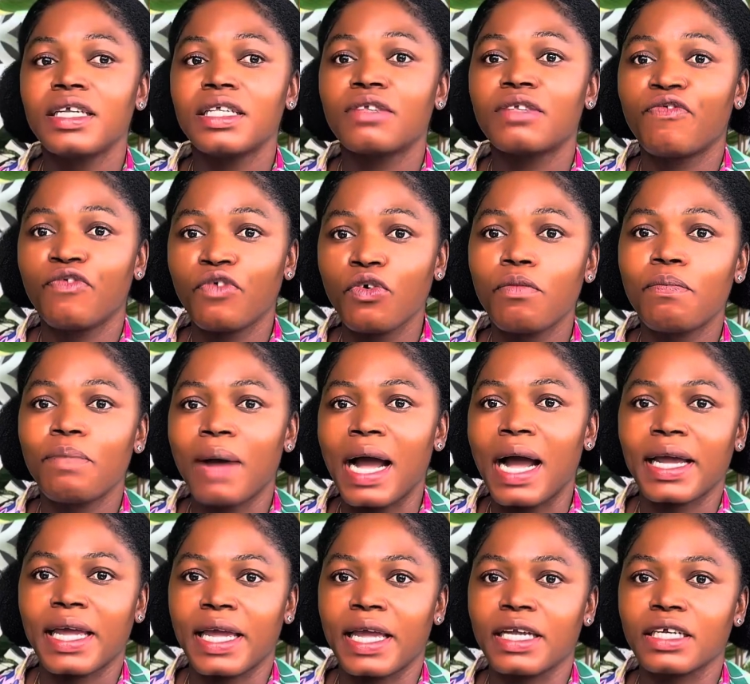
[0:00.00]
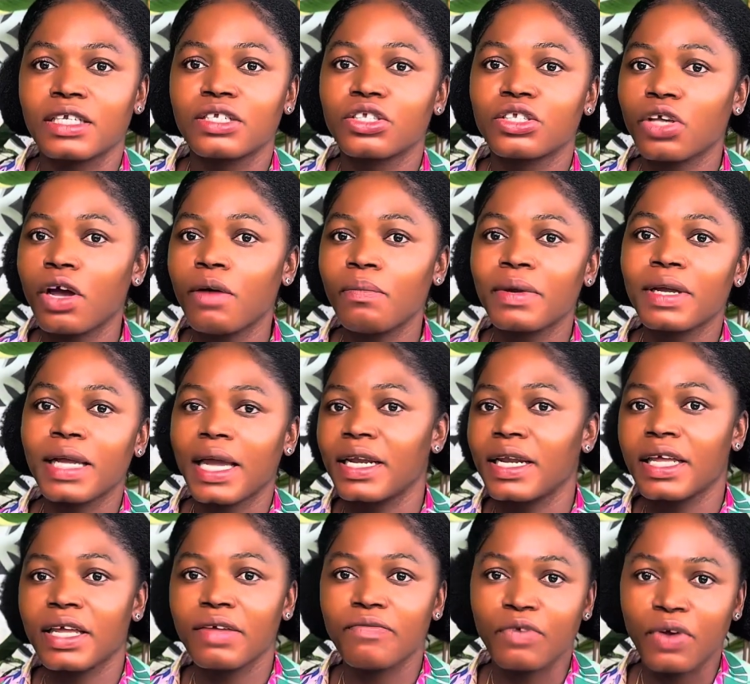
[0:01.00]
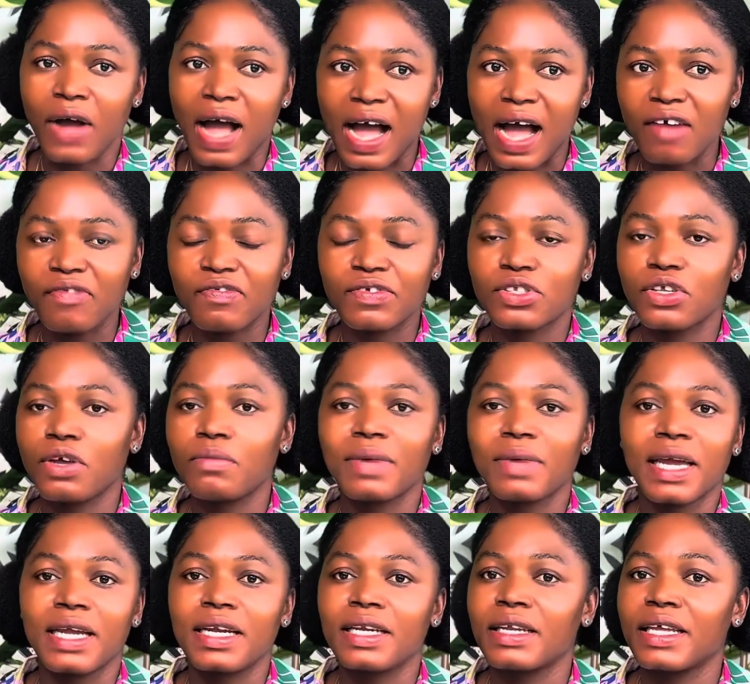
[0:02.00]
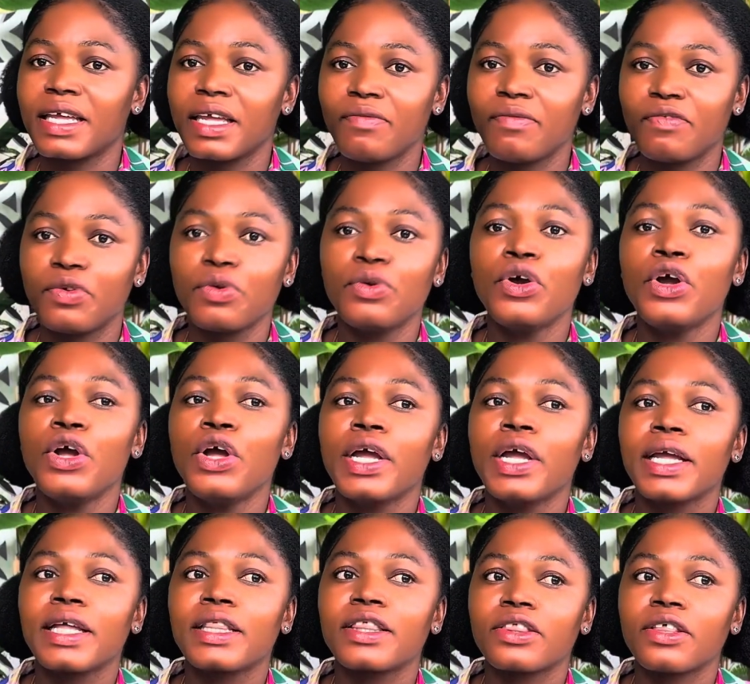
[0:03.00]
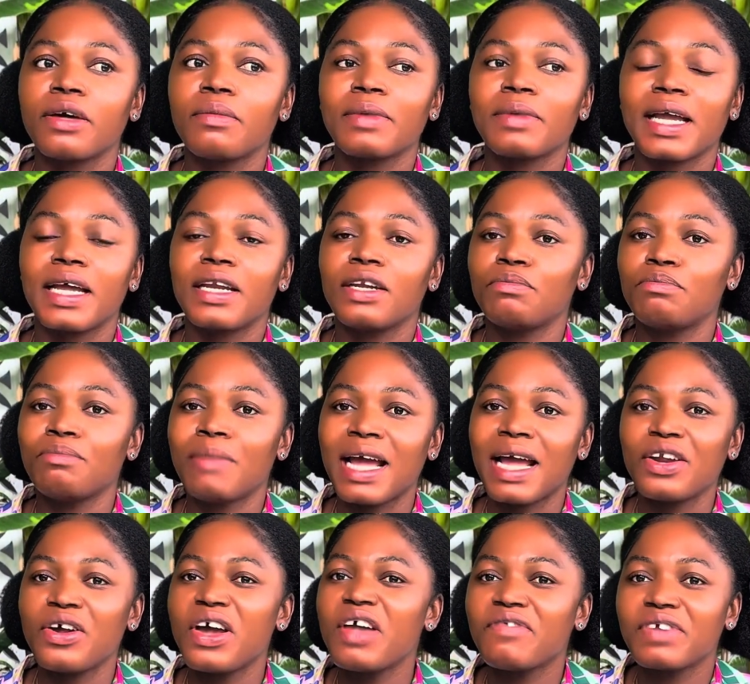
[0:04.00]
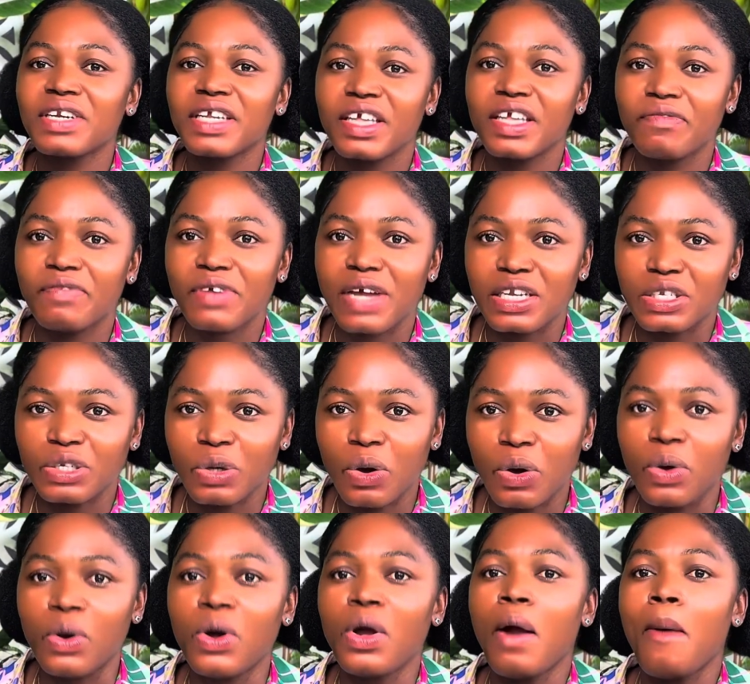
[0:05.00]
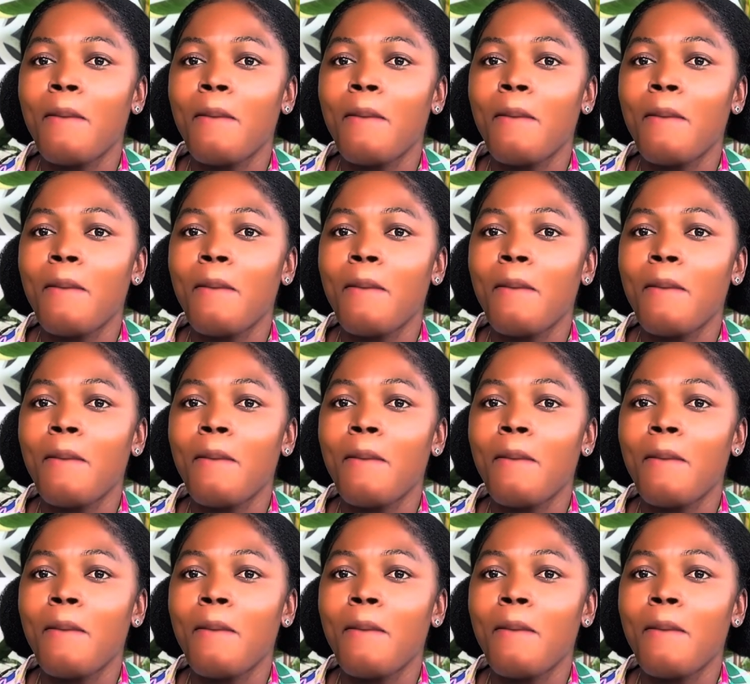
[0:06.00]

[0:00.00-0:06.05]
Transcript: full package. Some can give you half, some might not even give you at all.